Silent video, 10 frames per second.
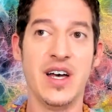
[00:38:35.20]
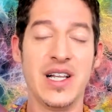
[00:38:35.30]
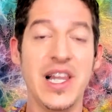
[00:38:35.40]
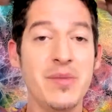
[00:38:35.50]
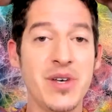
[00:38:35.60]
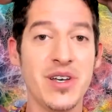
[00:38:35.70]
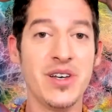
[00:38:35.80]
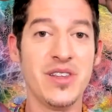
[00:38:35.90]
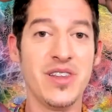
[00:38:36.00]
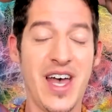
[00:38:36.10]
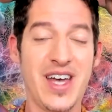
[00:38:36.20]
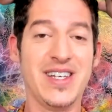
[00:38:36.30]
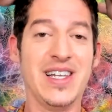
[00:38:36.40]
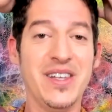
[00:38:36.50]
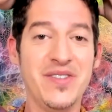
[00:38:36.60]
claiming
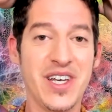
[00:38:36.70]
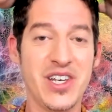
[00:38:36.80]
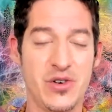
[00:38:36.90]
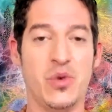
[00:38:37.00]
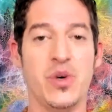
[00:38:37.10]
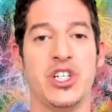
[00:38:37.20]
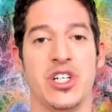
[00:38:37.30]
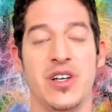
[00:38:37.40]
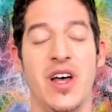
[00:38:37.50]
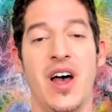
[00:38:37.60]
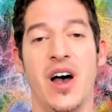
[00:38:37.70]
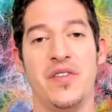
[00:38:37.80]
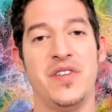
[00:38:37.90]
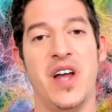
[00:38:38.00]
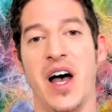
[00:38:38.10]
and living in your intuition,
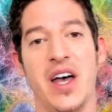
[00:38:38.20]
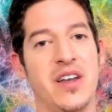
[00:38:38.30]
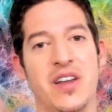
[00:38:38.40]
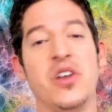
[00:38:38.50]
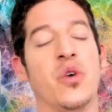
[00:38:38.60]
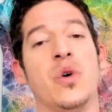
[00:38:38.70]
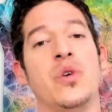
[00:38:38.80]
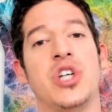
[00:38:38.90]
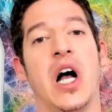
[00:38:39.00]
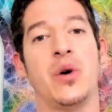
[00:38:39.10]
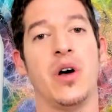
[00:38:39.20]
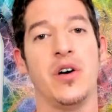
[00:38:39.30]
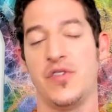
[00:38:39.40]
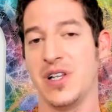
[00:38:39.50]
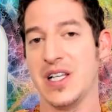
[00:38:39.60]
of not, root
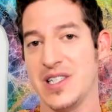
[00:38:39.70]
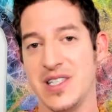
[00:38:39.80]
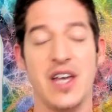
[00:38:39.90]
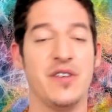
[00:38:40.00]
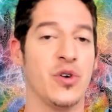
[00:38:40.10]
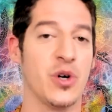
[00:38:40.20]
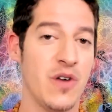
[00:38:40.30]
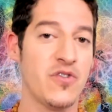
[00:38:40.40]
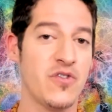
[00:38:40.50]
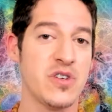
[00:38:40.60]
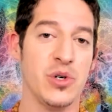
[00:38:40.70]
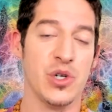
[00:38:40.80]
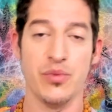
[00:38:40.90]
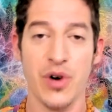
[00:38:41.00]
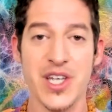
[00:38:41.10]
chakra, feeling safe or comfortable or
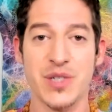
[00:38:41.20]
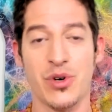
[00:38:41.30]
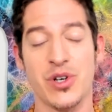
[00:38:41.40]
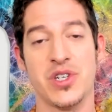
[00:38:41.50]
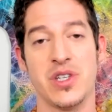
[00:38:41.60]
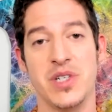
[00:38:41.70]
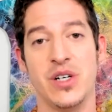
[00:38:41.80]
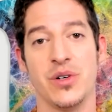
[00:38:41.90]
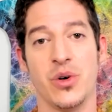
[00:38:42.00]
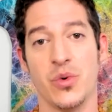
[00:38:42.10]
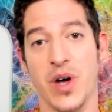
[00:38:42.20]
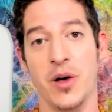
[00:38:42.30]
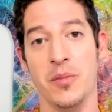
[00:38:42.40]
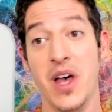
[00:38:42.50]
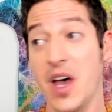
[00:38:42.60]
prosperous in the material
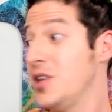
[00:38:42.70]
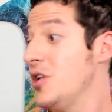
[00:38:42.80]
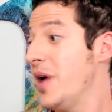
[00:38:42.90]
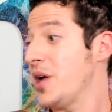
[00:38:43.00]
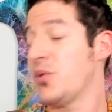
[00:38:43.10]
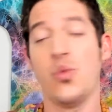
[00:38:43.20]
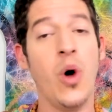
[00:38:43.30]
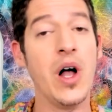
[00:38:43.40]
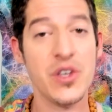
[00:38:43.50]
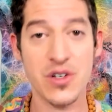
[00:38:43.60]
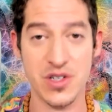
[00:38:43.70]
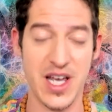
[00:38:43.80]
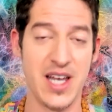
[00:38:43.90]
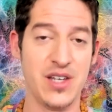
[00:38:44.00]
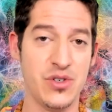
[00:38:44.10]
realm, no matter what your
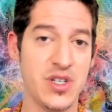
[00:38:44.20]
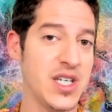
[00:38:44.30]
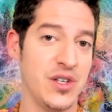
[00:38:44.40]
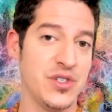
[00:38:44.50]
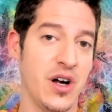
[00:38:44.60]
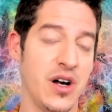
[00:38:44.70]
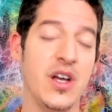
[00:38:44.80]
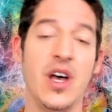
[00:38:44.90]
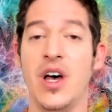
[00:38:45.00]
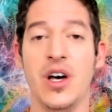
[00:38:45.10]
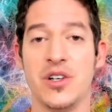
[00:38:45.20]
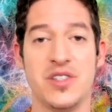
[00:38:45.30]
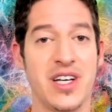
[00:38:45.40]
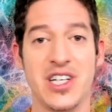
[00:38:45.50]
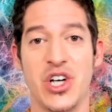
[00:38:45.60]
status or details are, or
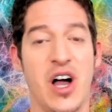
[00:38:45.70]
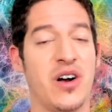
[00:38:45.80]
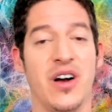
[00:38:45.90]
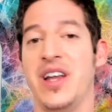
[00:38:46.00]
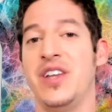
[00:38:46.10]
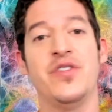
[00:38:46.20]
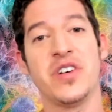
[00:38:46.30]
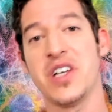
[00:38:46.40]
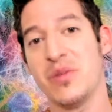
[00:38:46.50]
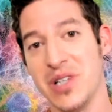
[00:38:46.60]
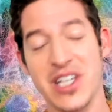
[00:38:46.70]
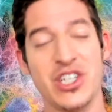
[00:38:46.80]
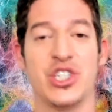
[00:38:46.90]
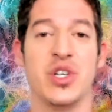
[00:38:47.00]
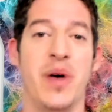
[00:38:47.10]
second chakra, any funky
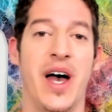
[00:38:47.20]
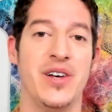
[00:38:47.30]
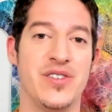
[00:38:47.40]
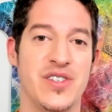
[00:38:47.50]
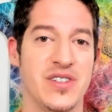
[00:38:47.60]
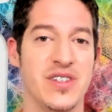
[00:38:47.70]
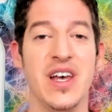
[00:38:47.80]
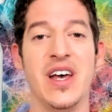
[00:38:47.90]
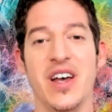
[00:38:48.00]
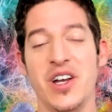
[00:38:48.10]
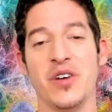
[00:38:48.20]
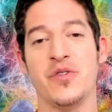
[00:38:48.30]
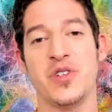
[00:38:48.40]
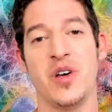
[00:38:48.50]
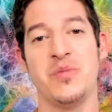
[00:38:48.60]
relationship patterns and,
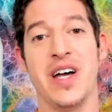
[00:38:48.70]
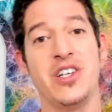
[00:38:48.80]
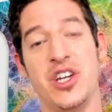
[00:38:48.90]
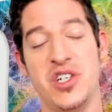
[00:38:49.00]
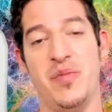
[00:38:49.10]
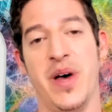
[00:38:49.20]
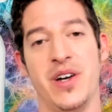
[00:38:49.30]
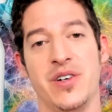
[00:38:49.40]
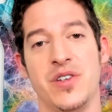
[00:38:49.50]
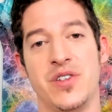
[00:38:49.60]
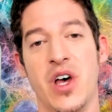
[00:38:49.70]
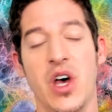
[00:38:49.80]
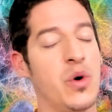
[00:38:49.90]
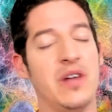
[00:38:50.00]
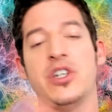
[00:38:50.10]
for some digestive patterns,
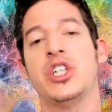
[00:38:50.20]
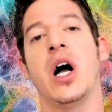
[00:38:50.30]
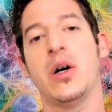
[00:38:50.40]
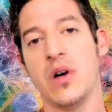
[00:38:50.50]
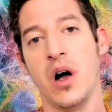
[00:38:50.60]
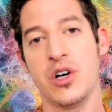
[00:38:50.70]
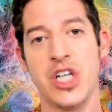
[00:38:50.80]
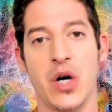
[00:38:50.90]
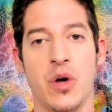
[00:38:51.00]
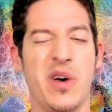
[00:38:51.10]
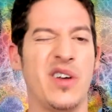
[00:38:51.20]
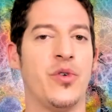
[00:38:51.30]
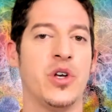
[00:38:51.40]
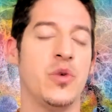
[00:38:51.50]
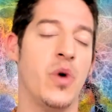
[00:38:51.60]
whatever chakra or chakra
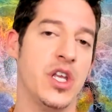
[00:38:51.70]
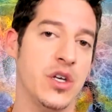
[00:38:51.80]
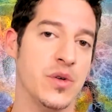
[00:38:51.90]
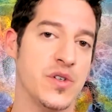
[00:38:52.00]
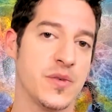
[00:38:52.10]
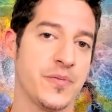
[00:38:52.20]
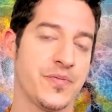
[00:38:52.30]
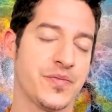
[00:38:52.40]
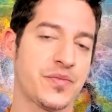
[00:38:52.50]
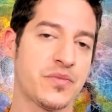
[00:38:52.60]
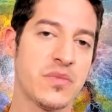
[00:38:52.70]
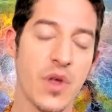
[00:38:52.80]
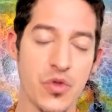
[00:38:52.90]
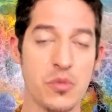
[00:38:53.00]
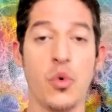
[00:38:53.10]
metaphor you want to use.
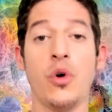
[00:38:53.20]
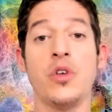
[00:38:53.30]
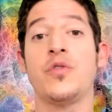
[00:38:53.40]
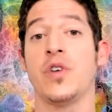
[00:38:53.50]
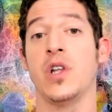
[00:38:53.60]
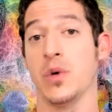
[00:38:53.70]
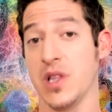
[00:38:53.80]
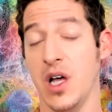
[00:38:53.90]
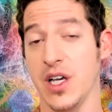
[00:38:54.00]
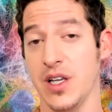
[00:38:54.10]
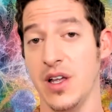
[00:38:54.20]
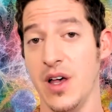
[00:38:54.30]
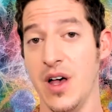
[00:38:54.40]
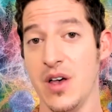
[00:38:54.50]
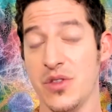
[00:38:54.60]
The more you fill it with light,
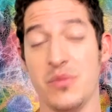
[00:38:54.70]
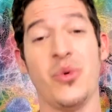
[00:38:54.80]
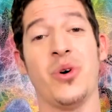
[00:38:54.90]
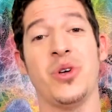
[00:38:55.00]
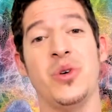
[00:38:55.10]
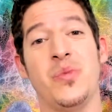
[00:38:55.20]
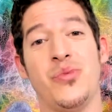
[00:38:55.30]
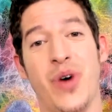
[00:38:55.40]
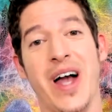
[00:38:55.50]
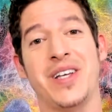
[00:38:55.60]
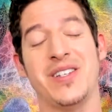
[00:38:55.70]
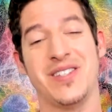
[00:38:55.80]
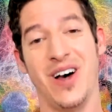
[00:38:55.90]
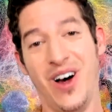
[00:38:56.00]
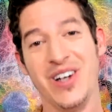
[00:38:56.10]
the more you practice
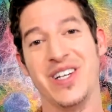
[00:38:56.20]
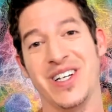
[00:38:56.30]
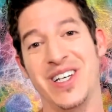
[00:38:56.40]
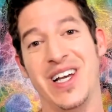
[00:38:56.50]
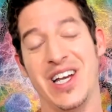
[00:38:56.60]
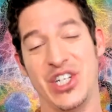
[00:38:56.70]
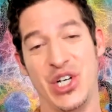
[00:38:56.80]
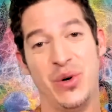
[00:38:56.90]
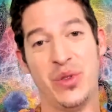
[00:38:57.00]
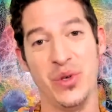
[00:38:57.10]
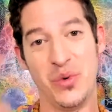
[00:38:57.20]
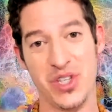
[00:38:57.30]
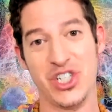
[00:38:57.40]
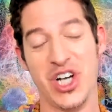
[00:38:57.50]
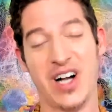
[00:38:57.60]
the heart technique I shared with you with
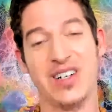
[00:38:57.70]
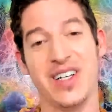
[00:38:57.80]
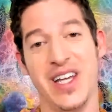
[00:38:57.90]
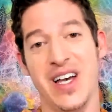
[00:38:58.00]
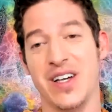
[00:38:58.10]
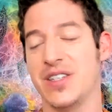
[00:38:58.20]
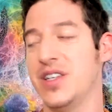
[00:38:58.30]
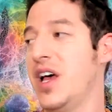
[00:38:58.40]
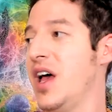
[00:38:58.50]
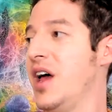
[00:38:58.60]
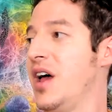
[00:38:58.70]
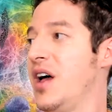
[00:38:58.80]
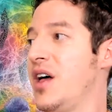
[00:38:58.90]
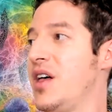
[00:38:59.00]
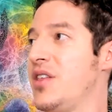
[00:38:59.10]
the chakra in hand,
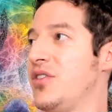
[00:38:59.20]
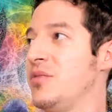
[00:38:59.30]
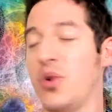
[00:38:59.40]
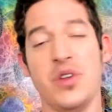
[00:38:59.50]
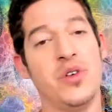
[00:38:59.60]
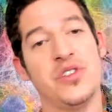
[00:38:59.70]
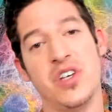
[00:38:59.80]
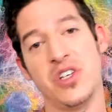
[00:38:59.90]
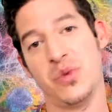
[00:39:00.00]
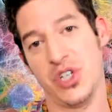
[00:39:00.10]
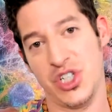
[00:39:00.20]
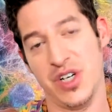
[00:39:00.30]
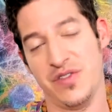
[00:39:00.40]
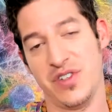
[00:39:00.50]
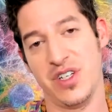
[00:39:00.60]
the more those things will
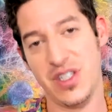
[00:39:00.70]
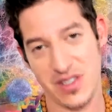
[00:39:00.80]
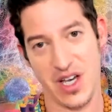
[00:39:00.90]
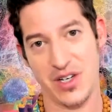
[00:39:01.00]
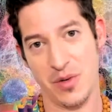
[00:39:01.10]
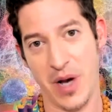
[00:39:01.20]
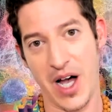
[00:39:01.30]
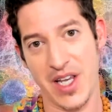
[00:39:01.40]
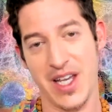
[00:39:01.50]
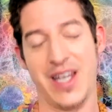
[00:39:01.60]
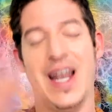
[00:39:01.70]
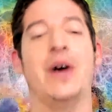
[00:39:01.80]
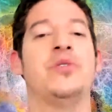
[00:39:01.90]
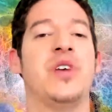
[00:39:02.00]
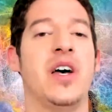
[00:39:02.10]
shift inside your body and
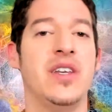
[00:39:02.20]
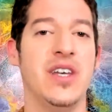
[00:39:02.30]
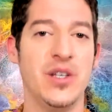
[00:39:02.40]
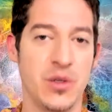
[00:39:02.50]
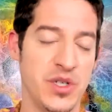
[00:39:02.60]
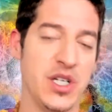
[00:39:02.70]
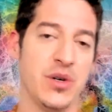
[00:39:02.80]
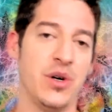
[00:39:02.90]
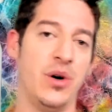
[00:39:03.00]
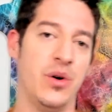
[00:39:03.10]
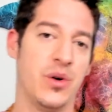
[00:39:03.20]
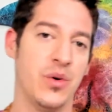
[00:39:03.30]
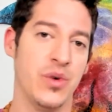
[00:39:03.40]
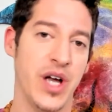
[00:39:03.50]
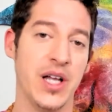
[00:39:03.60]
outside in your material
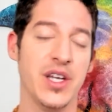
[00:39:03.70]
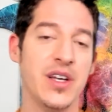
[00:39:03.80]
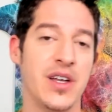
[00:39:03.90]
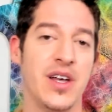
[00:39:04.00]
reality.